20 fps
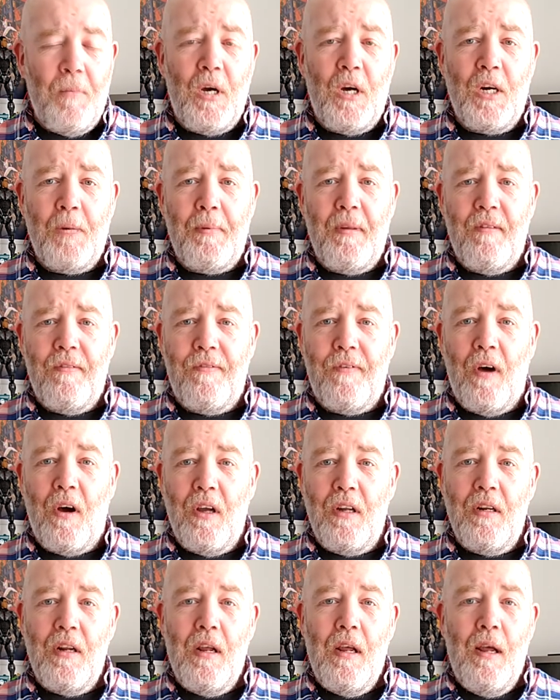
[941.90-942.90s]
I'd have been
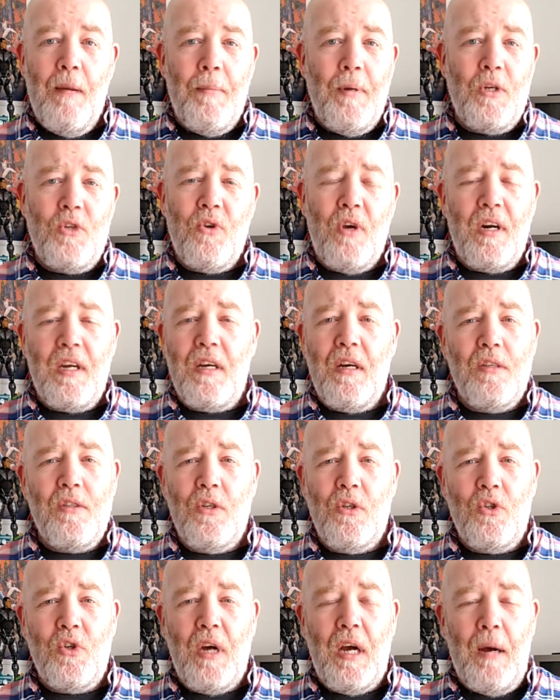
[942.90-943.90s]
fine. But trying to
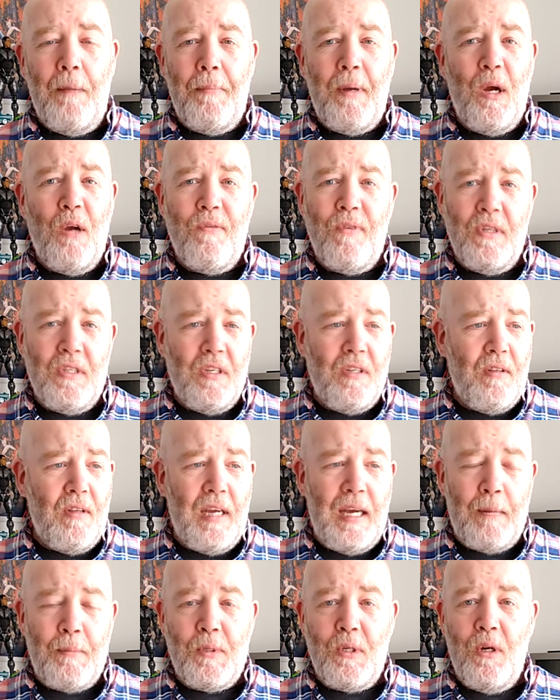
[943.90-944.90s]
concentrate on both is an
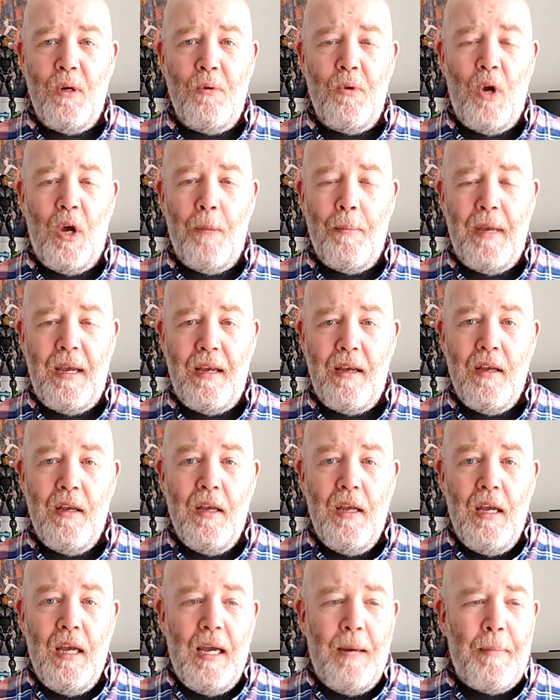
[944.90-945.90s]
absolute nightmare.
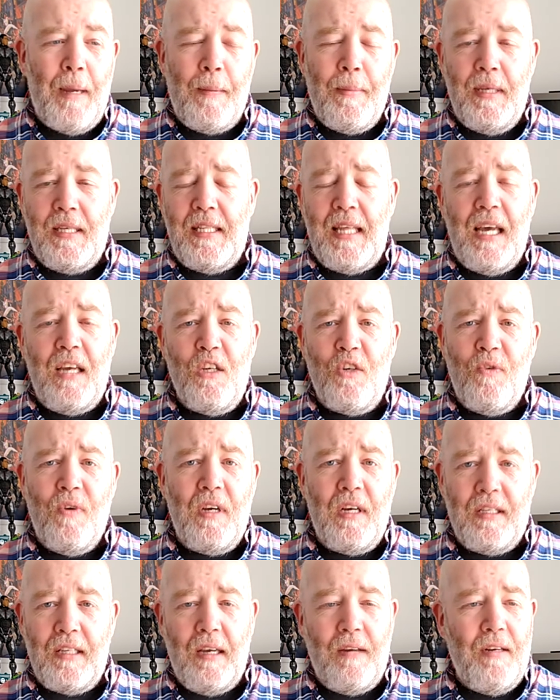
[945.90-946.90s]
Maybe it's an age
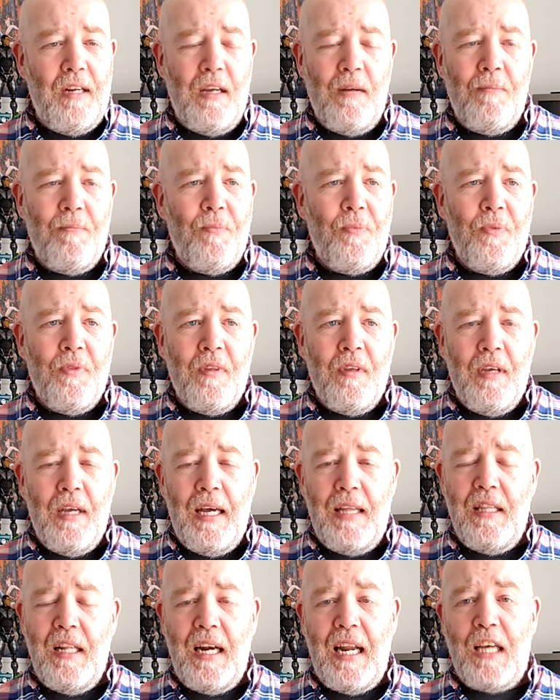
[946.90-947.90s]
thing, I don't know.
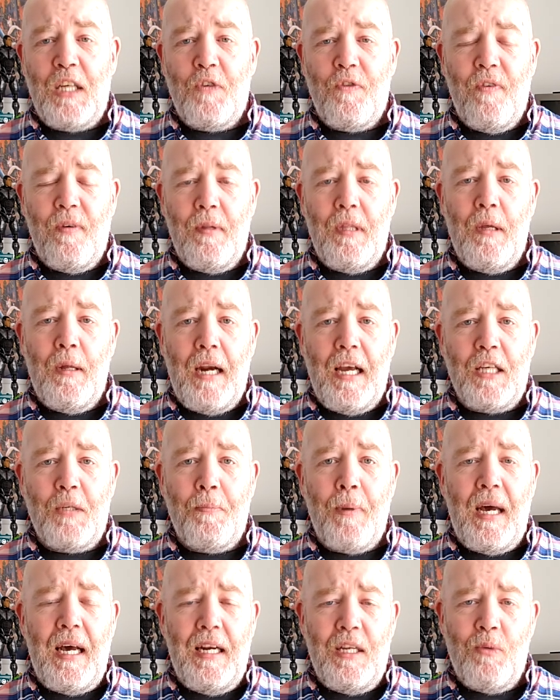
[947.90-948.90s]
And the
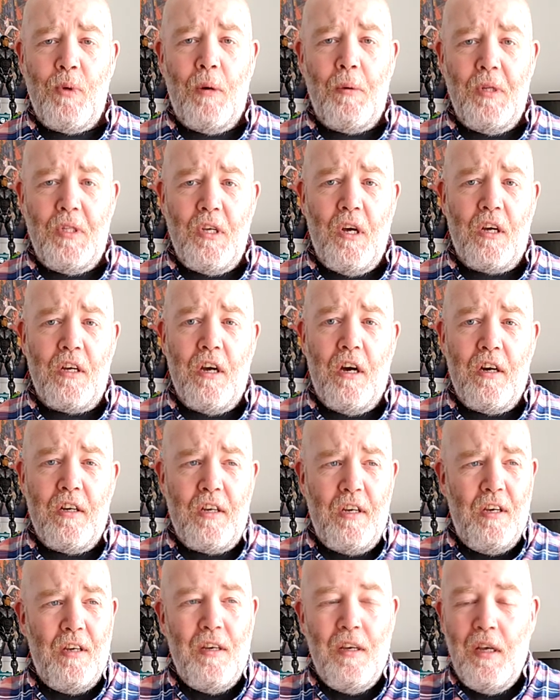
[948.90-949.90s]
last battle as well with Doc
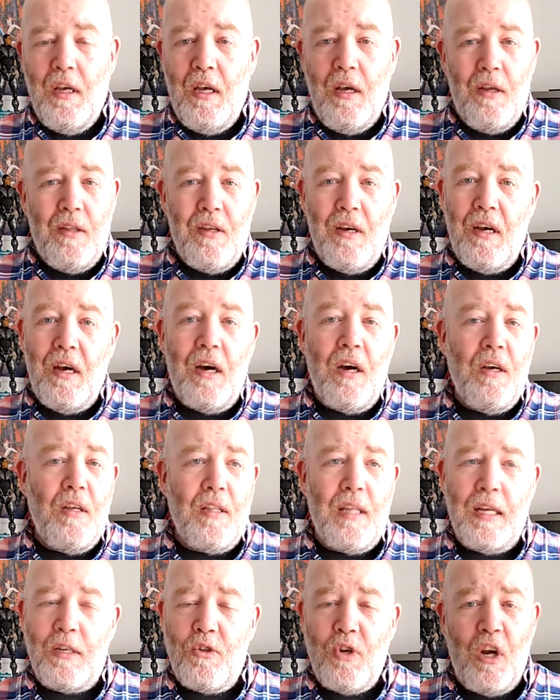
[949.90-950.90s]
Ock,
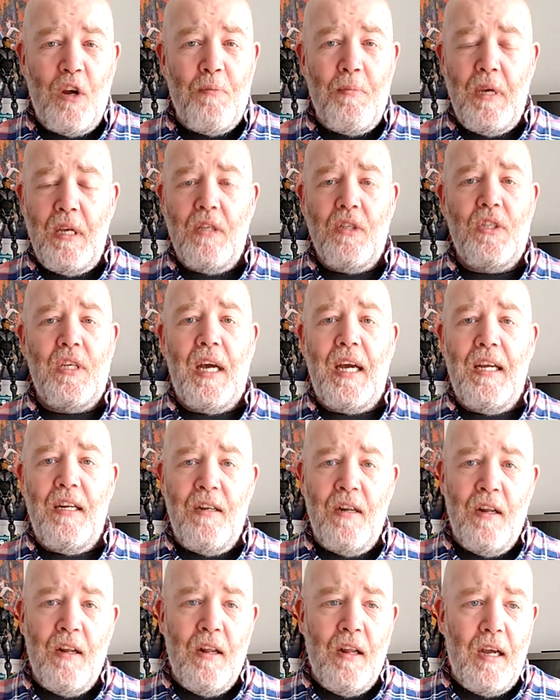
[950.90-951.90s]
that drove me
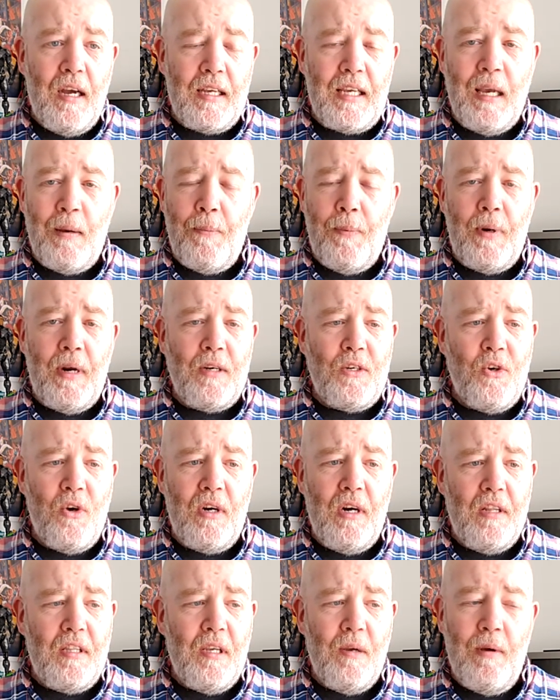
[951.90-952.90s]
insane. I kept
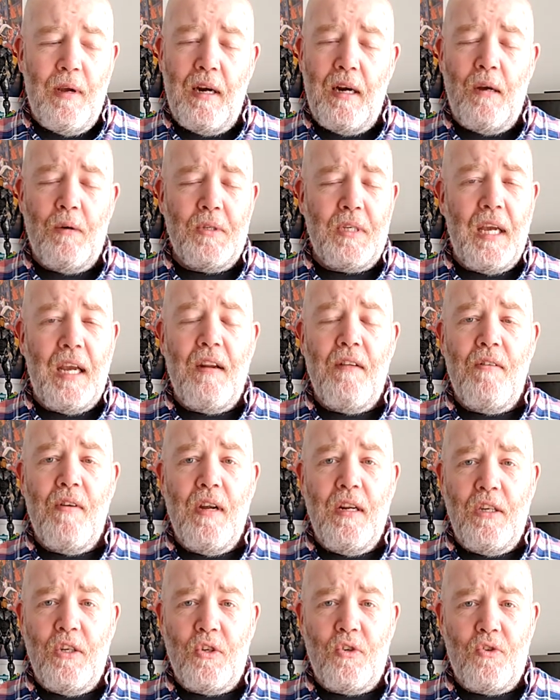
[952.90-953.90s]
trying to do it and I was getting
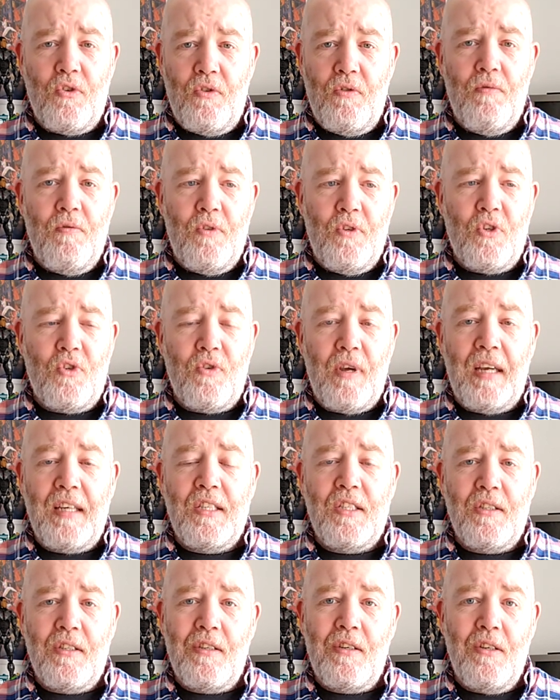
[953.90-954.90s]
really
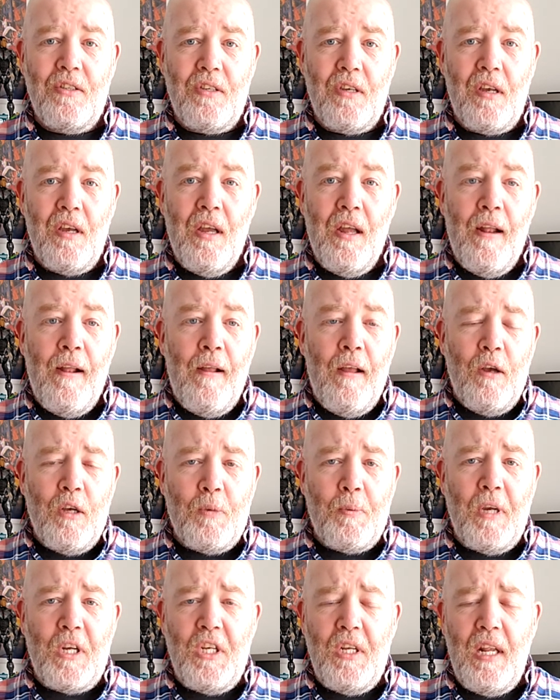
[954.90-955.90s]
stressed because,
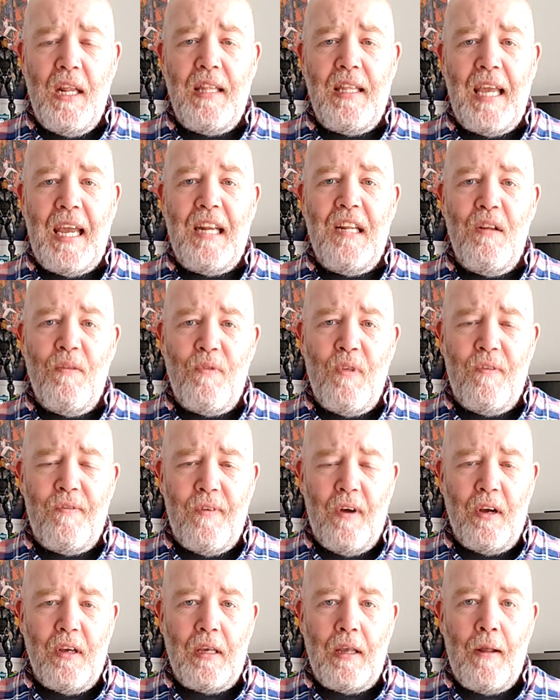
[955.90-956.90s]
especially near the end of the
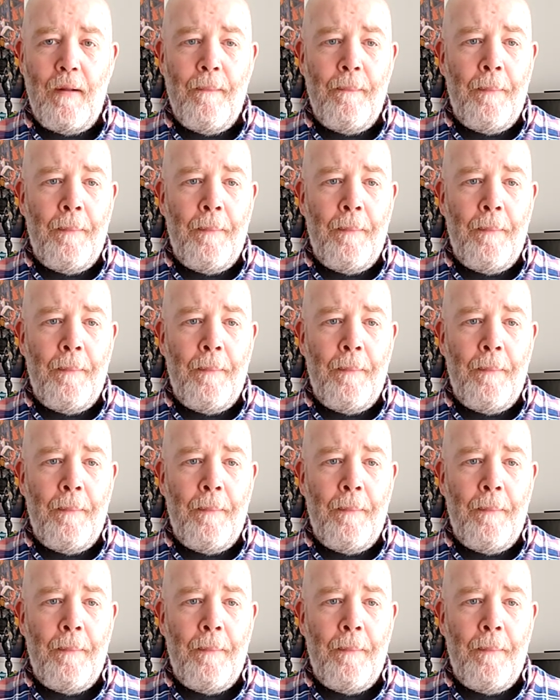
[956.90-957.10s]
fight,